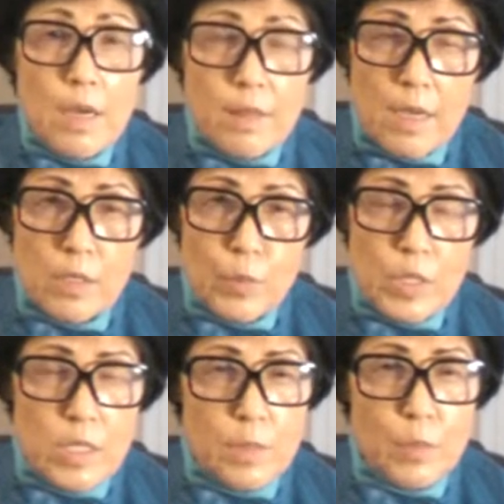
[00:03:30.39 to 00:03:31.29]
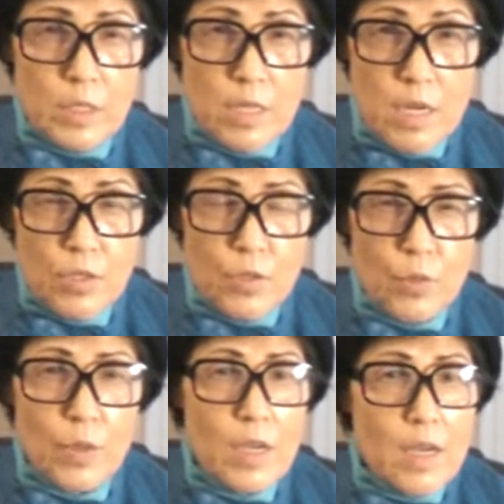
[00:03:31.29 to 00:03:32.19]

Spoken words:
That potential